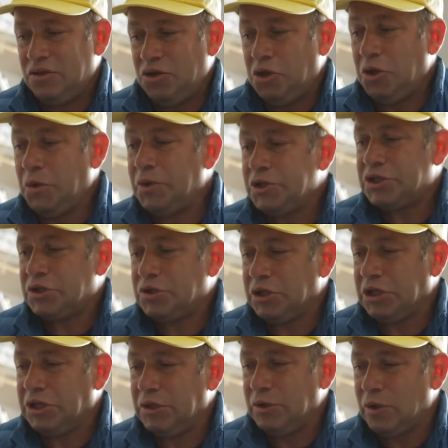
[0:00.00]
you know which
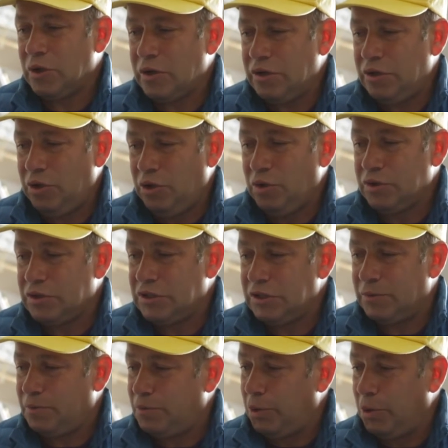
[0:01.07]
trick you you used
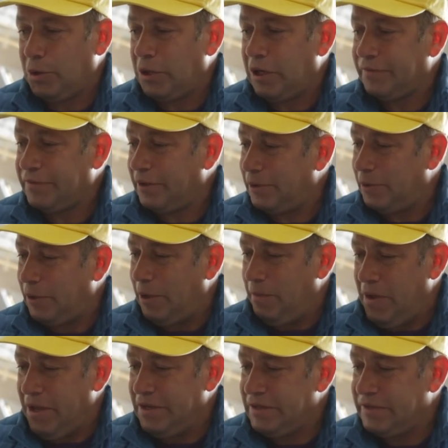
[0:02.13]
to pull off that
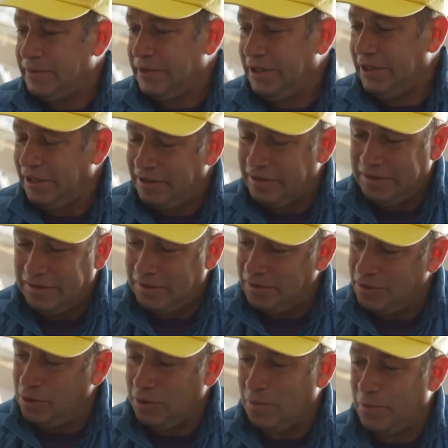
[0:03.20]
amazed me?
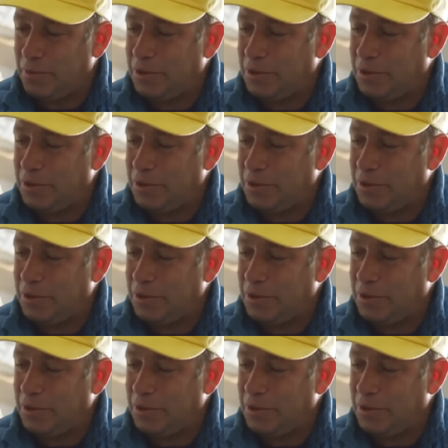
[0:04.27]
Your